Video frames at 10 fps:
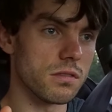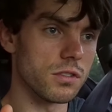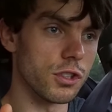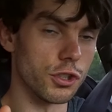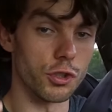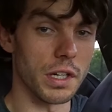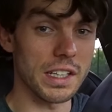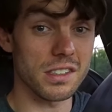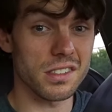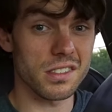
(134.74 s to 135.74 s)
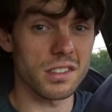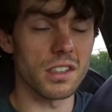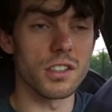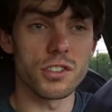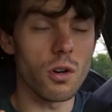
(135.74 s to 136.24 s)
your drinks,
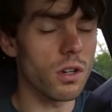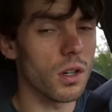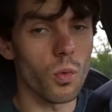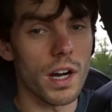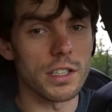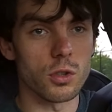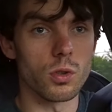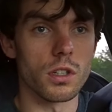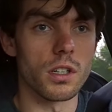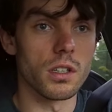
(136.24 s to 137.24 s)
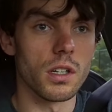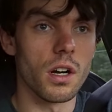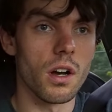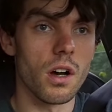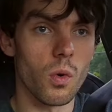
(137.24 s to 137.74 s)
don't get a wine cooler.
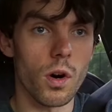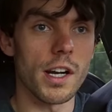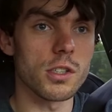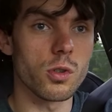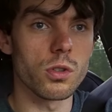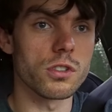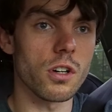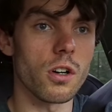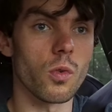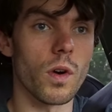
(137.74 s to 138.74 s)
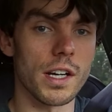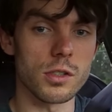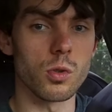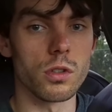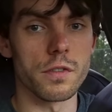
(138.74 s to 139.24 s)
A wine cooler is called a
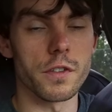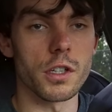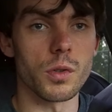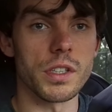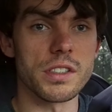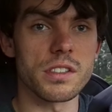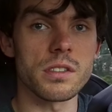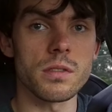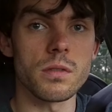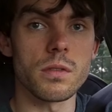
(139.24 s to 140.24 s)
wine cooler for a reason,